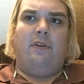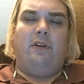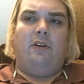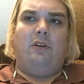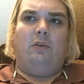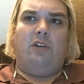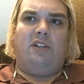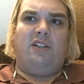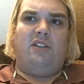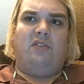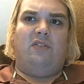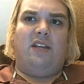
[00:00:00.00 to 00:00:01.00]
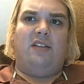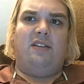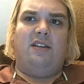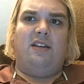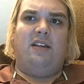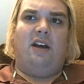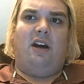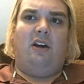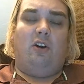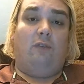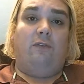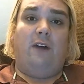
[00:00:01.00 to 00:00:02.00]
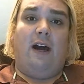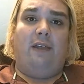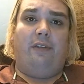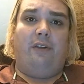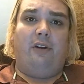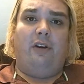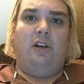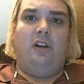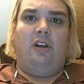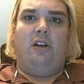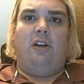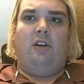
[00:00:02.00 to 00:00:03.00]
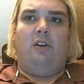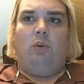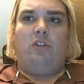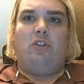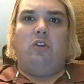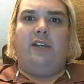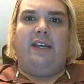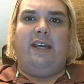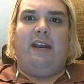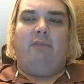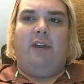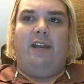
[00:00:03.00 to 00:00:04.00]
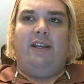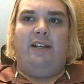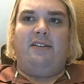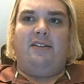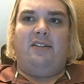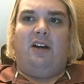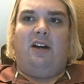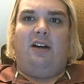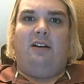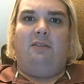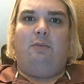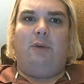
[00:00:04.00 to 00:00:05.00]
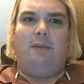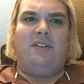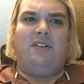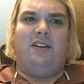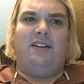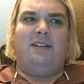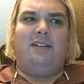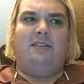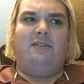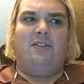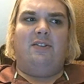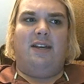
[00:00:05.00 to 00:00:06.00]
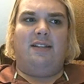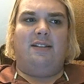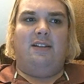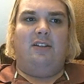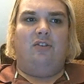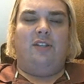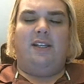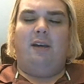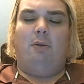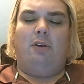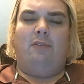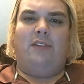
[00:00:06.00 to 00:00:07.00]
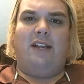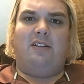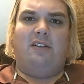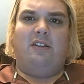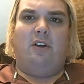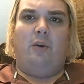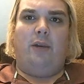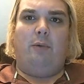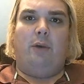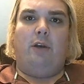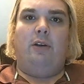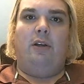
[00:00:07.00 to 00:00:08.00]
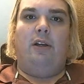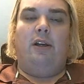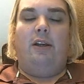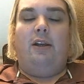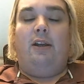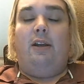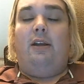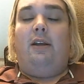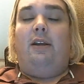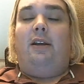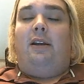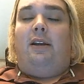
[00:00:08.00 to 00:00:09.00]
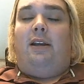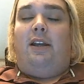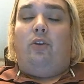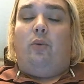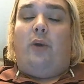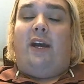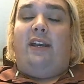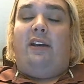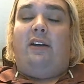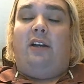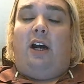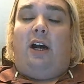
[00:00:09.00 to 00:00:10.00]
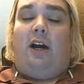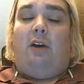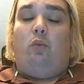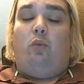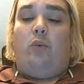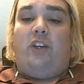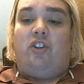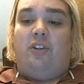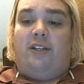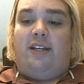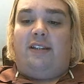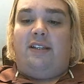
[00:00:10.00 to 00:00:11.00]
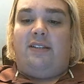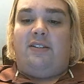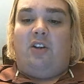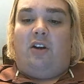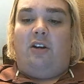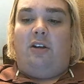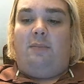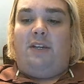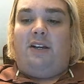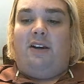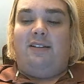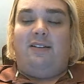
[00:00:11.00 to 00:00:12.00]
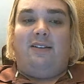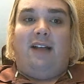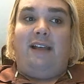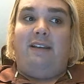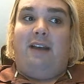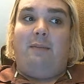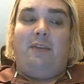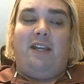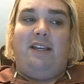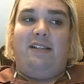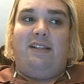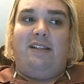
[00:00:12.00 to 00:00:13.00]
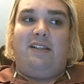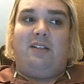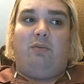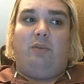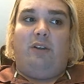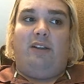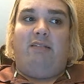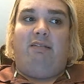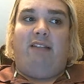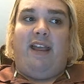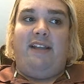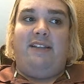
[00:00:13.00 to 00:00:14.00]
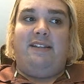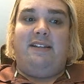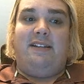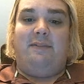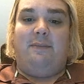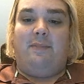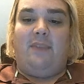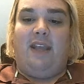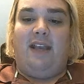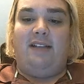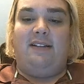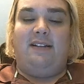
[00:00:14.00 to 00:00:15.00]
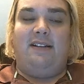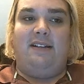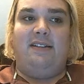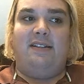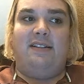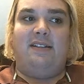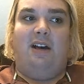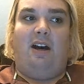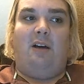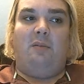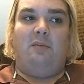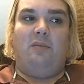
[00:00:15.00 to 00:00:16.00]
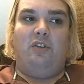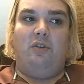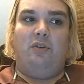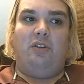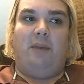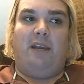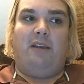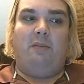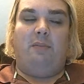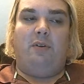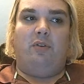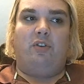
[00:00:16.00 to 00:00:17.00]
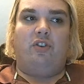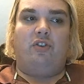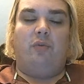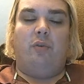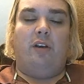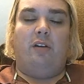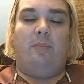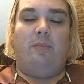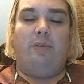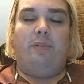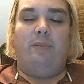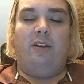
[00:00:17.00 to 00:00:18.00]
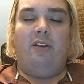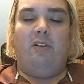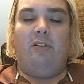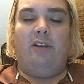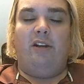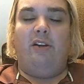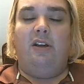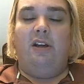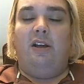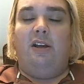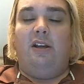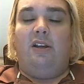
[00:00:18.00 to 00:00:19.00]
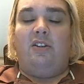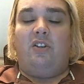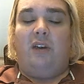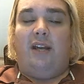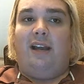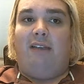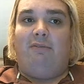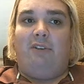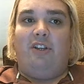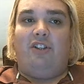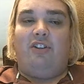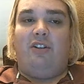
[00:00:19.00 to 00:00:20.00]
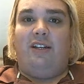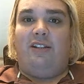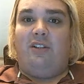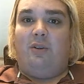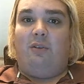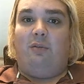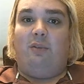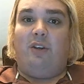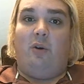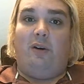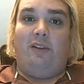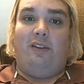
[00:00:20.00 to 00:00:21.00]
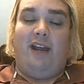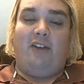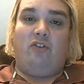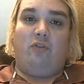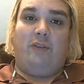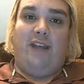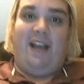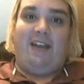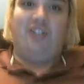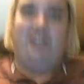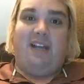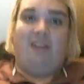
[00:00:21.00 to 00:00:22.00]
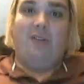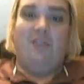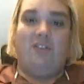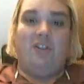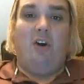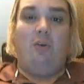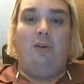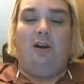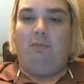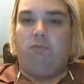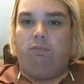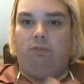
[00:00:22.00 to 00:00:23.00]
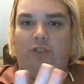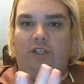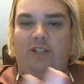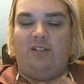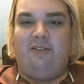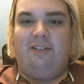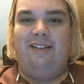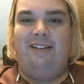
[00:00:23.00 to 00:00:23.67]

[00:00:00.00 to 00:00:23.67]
what's his face, the uh, her father, was looking at Reigen's uh, website so that's interesting. I wonder if that's going to go anywhere. Either way, uh, we should get this started because I, am getting to this really late as it is um, due to my computer screwing up with me earlier. So I, I really should get to recording the actual reaction now. So, up, oh, jeez.